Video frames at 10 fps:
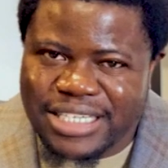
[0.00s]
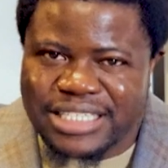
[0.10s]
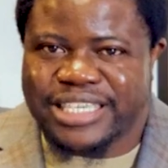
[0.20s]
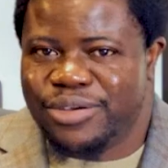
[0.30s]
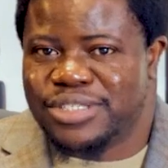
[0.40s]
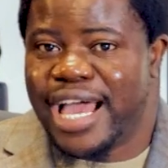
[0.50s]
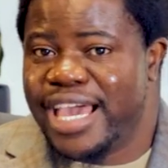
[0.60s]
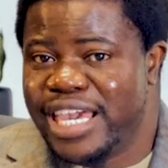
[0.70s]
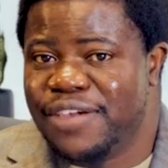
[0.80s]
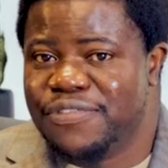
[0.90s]
these skills are
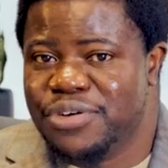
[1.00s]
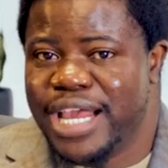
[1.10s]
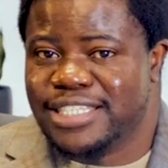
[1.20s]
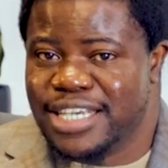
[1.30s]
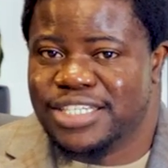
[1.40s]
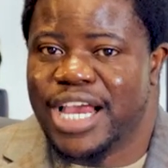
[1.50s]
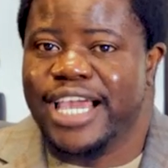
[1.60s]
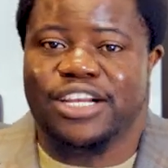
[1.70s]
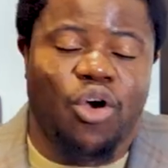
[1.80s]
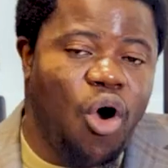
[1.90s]
even essential in